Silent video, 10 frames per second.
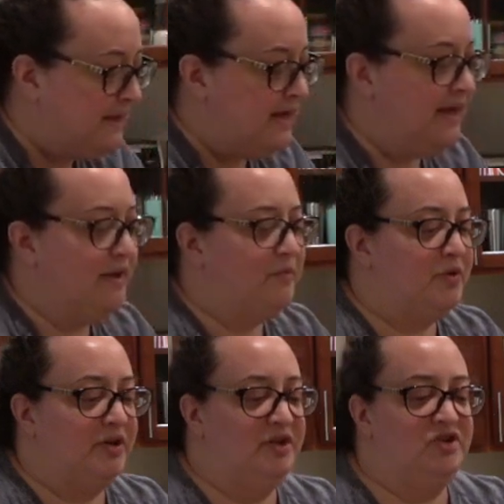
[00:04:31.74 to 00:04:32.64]
And
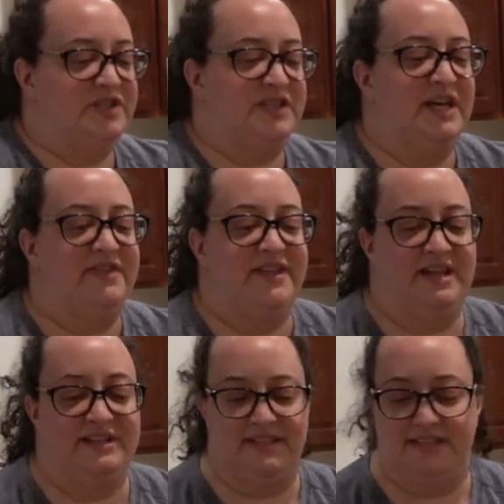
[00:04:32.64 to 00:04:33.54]
we're gonna just let
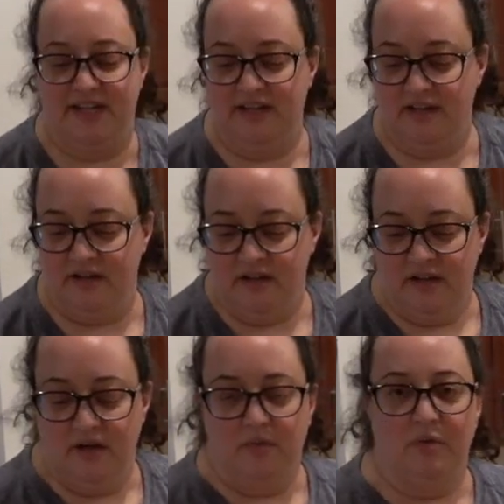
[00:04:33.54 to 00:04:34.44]
that sit.
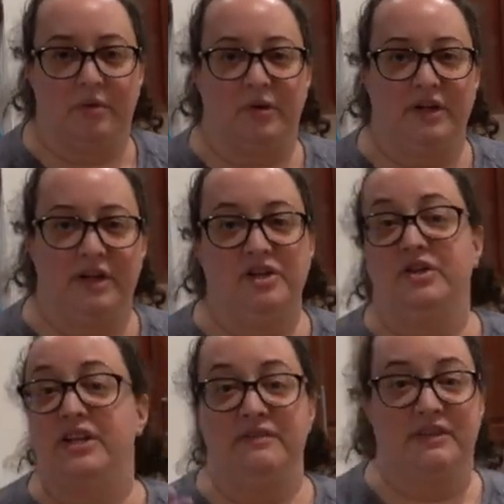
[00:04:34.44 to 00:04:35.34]
And you
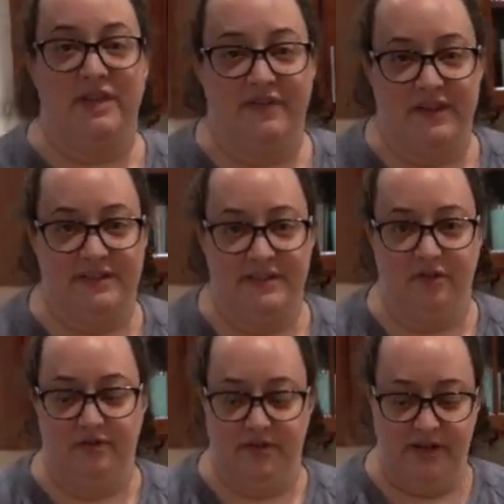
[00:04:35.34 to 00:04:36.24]
can even let that sit
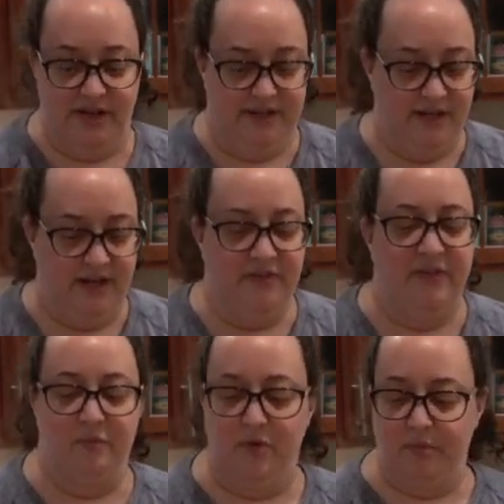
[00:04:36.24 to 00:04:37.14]
overnight. And
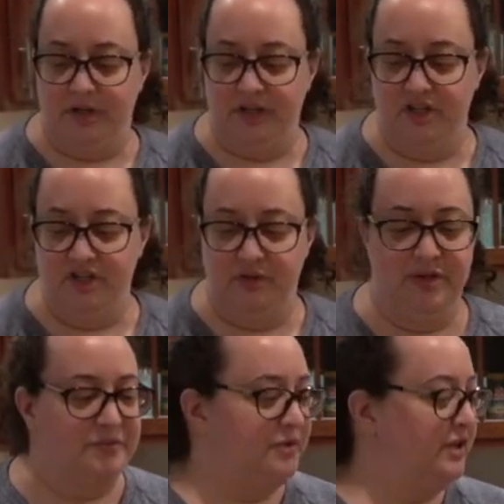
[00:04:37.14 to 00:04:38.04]
then what we're gonna do
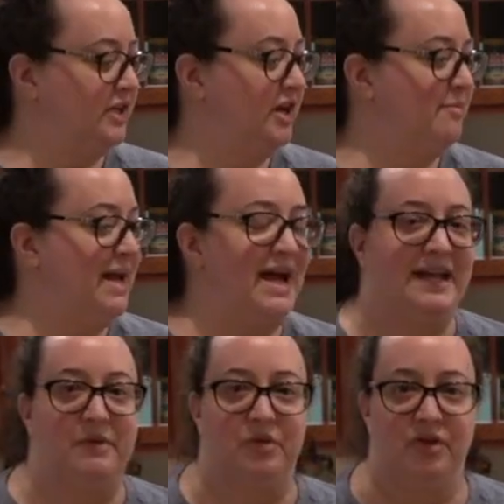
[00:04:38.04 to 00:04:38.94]
is we're gonna come back
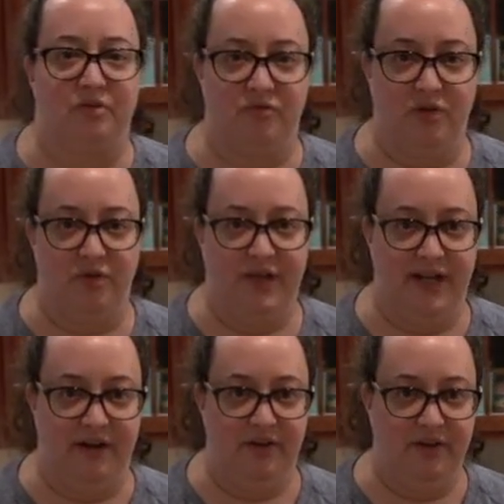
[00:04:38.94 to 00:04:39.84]
and we're gonna roll it
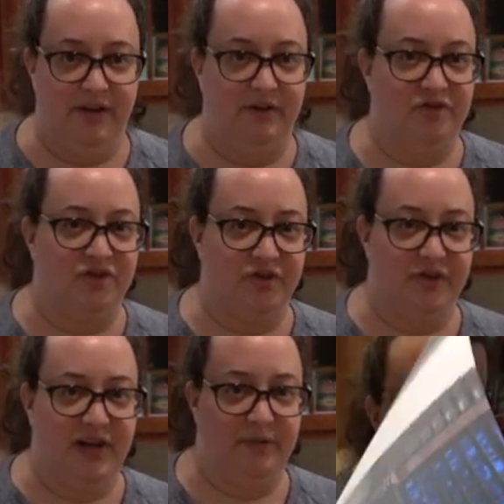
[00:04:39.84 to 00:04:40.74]
out and show
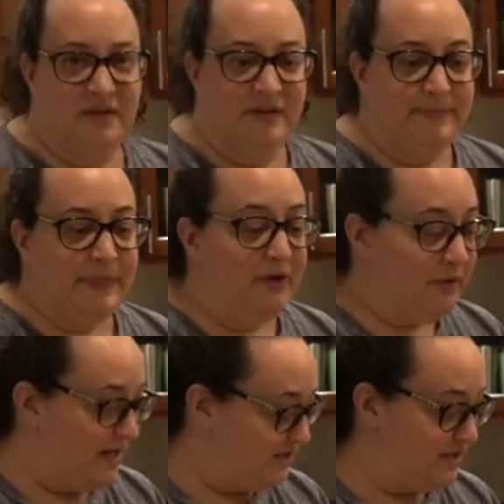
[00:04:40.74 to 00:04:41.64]
you how we do that.
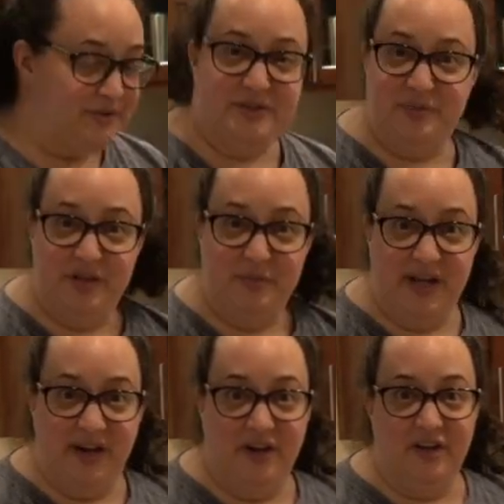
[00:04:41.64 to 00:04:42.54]
Okay, so it's been
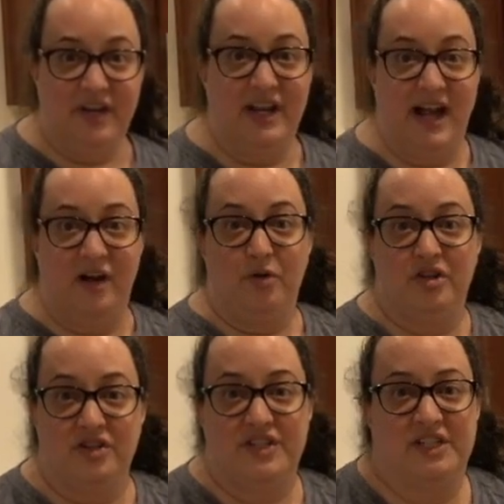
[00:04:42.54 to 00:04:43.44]
about an
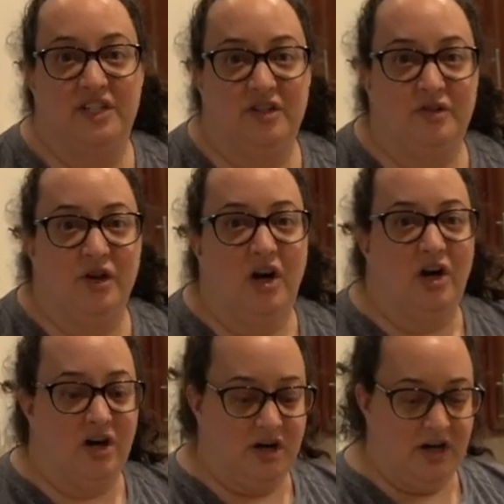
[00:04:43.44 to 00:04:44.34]
hour or so.
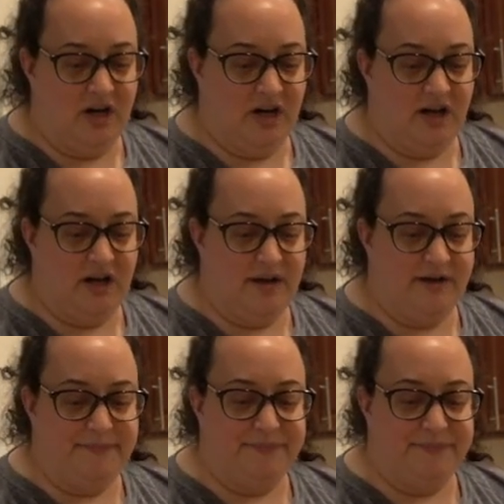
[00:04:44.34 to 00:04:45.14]
Our